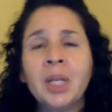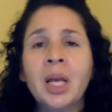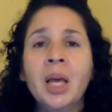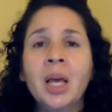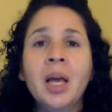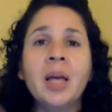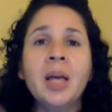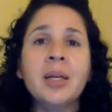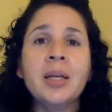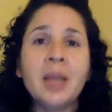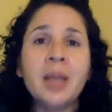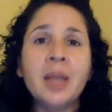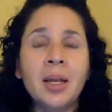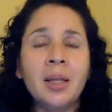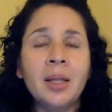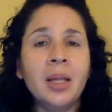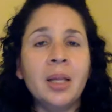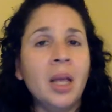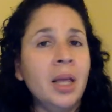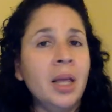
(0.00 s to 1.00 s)

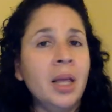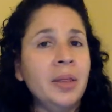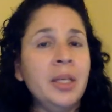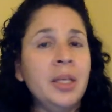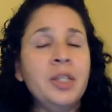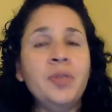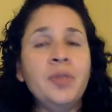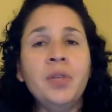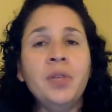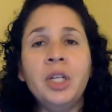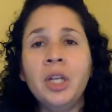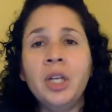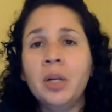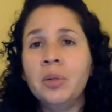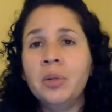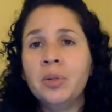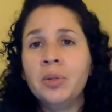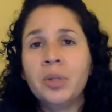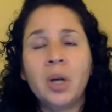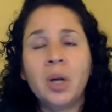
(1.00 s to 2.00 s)
Again, these
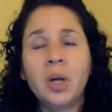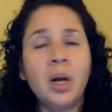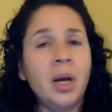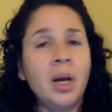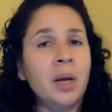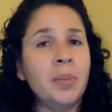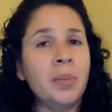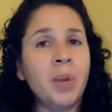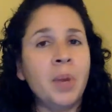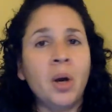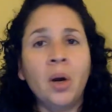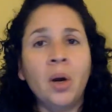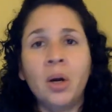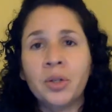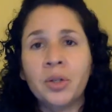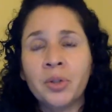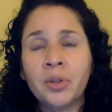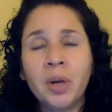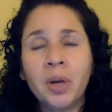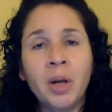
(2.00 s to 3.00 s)
videos are
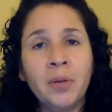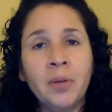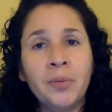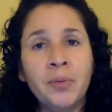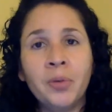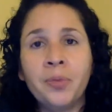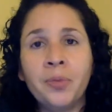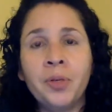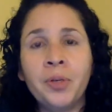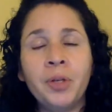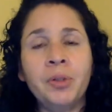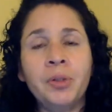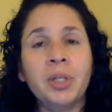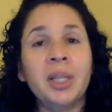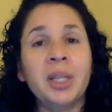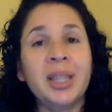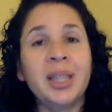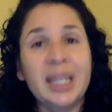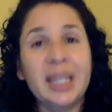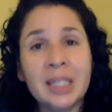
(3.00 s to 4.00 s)
also helpful for you
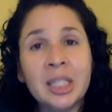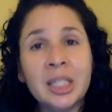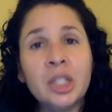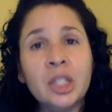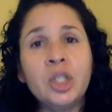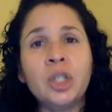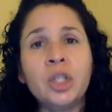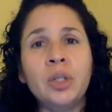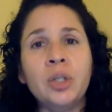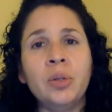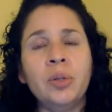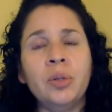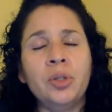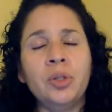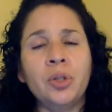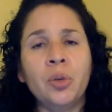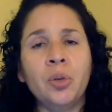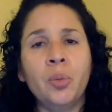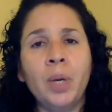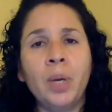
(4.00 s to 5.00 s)
to listen to.
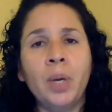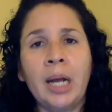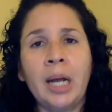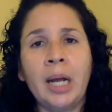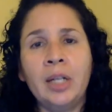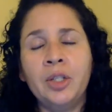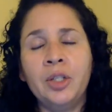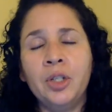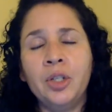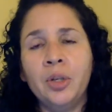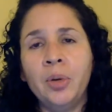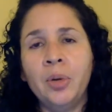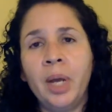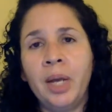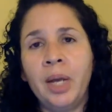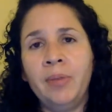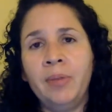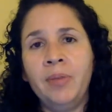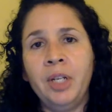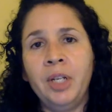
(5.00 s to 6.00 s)
So when I do
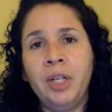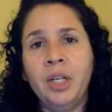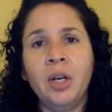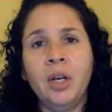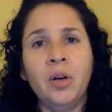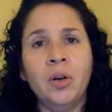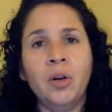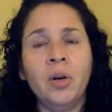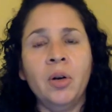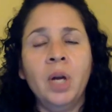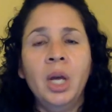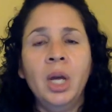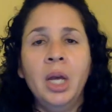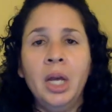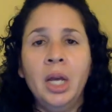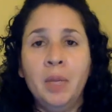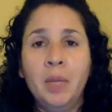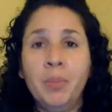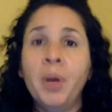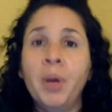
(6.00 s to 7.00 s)
a video
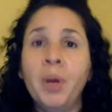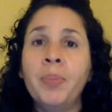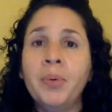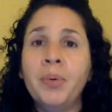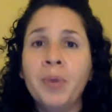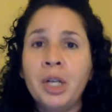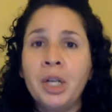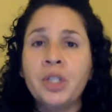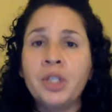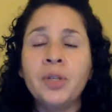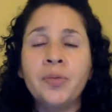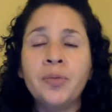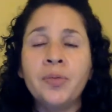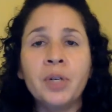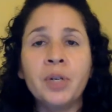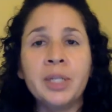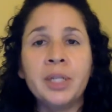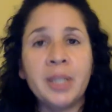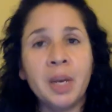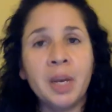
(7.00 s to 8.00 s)
in preparation
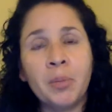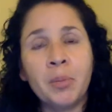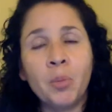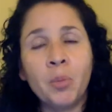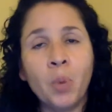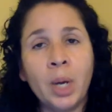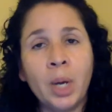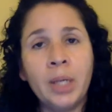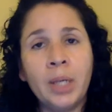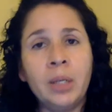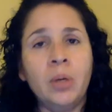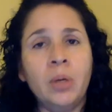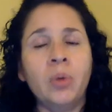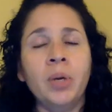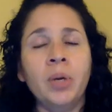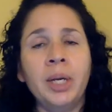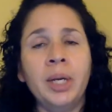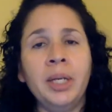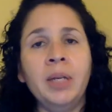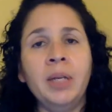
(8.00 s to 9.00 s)
for exam 1
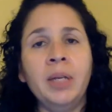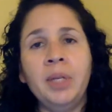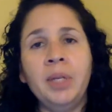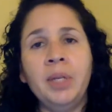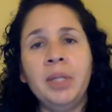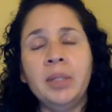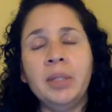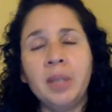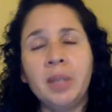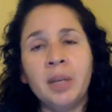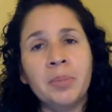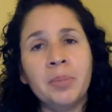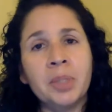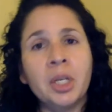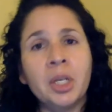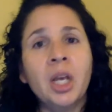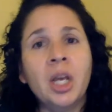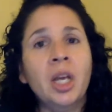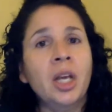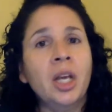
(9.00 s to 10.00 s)
or any of the
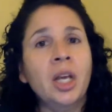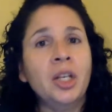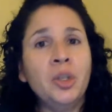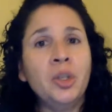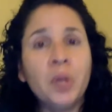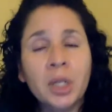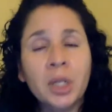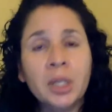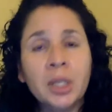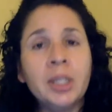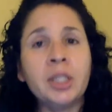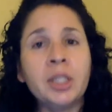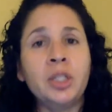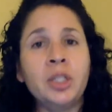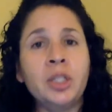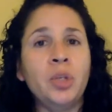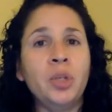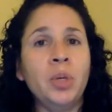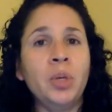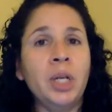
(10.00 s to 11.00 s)
exams, you can
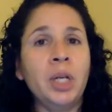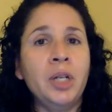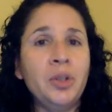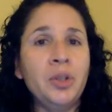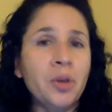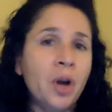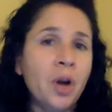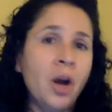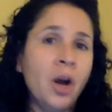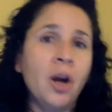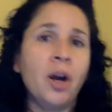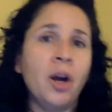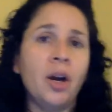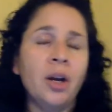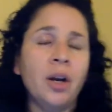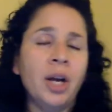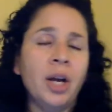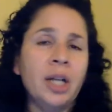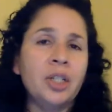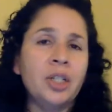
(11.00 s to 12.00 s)
listen to it in your
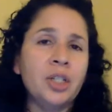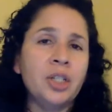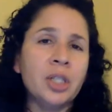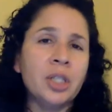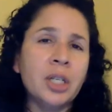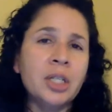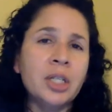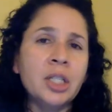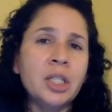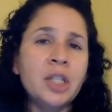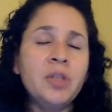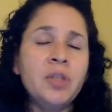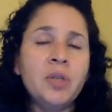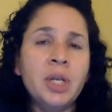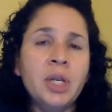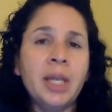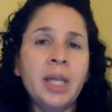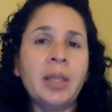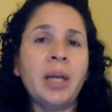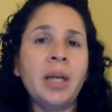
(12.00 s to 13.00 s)
car and just continue
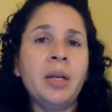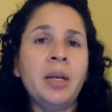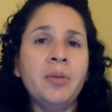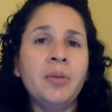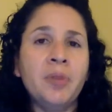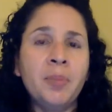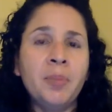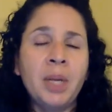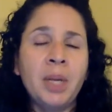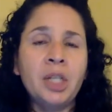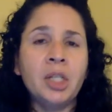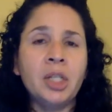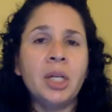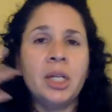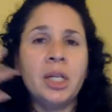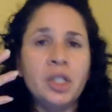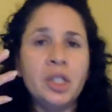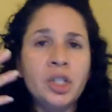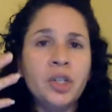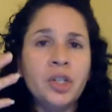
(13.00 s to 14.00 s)
to get that information
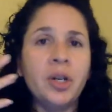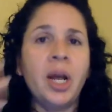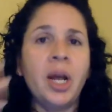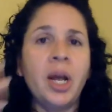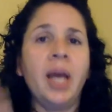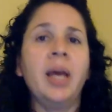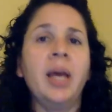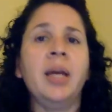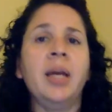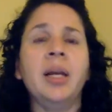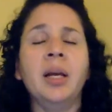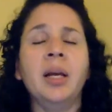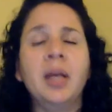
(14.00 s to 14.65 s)
into your head